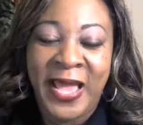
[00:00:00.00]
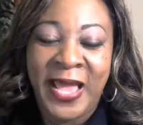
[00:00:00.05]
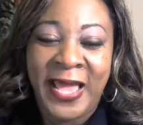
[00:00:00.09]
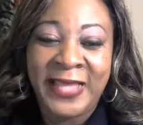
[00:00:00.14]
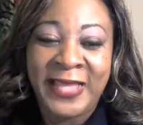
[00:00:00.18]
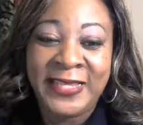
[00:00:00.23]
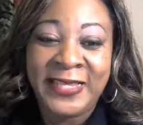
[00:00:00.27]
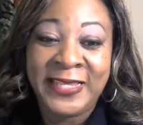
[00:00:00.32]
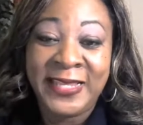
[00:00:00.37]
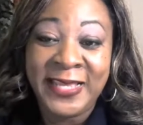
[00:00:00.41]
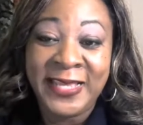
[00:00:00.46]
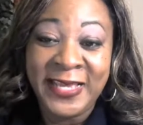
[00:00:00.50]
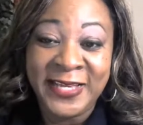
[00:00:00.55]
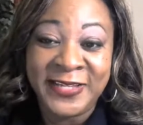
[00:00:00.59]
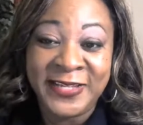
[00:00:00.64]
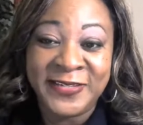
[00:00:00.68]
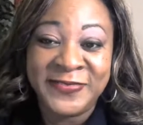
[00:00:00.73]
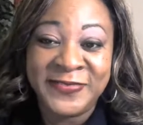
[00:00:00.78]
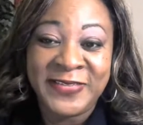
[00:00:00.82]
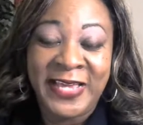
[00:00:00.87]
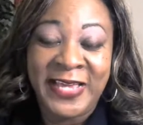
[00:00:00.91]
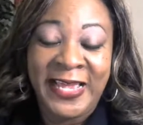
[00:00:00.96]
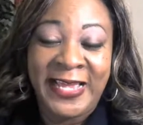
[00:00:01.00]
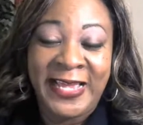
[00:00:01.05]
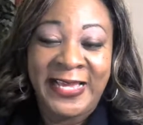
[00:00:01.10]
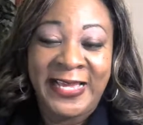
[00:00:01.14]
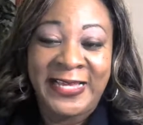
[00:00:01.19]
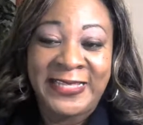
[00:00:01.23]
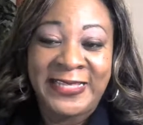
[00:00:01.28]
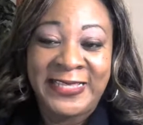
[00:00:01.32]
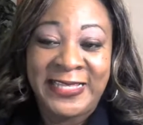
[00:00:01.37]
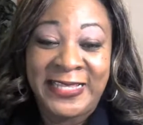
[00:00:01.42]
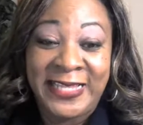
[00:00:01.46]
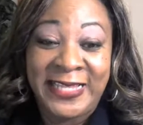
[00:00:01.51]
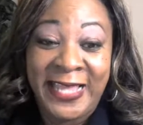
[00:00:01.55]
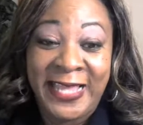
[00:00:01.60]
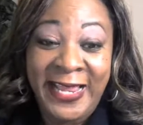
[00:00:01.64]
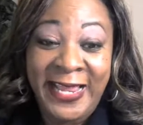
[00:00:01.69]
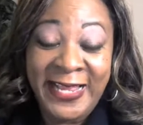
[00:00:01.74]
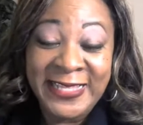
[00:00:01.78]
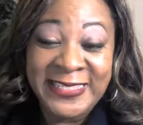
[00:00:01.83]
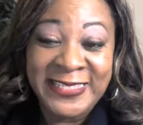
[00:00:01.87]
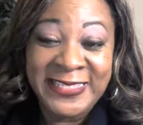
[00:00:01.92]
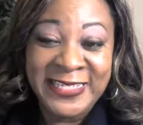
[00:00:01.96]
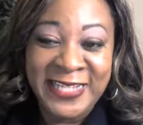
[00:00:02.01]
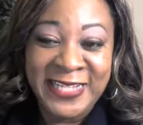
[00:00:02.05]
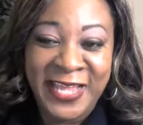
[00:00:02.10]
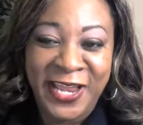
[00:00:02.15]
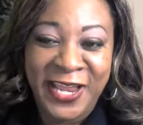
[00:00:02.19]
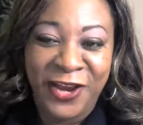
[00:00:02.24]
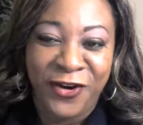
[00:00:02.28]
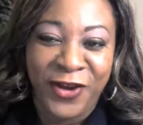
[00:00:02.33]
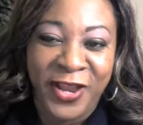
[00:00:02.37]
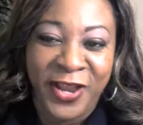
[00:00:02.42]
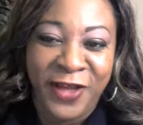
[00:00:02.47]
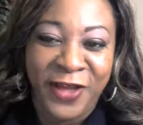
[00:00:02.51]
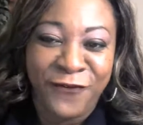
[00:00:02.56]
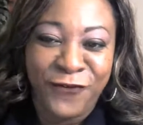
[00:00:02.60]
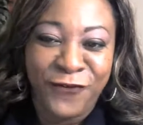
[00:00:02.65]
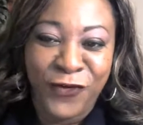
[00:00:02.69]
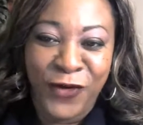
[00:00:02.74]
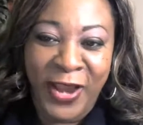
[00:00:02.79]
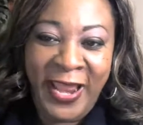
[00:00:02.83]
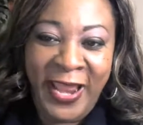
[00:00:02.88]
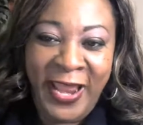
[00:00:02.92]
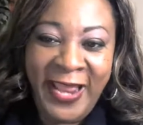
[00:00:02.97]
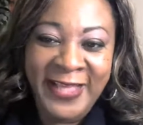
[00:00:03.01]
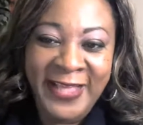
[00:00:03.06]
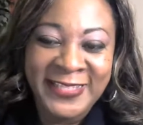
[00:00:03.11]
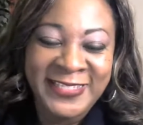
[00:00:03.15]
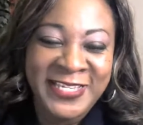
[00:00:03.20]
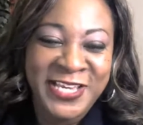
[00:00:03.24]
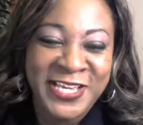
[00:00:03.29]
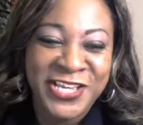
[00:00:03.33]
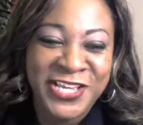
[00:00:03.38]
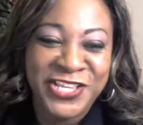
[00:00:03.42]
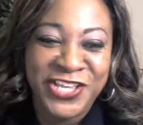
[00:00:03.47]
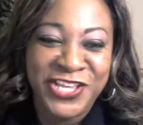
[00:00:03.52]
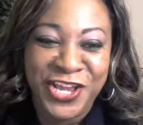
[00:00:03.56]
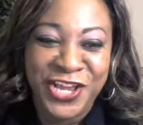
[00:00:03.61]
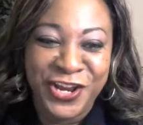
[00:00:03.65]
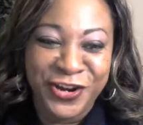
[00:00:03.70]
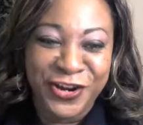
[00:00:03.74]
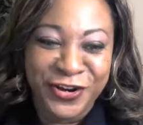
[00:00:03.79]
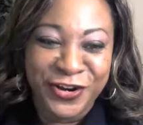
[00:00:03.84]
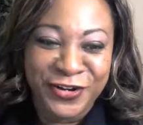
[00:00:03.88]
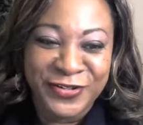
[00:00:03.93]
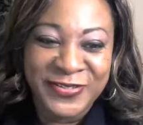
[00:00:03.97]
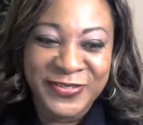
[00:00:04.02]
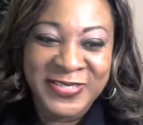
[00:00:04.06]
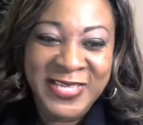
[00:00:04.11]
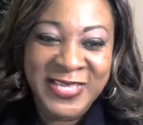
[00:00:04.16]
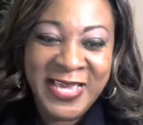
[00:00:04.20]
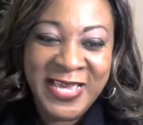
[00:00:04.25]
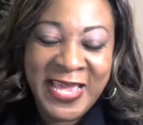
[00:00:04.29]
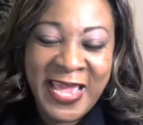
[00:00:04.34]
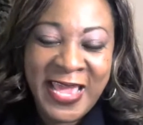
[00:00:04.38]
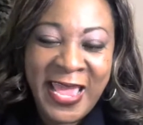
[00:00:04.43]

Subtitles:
I lived in the Lansing area for 18 years,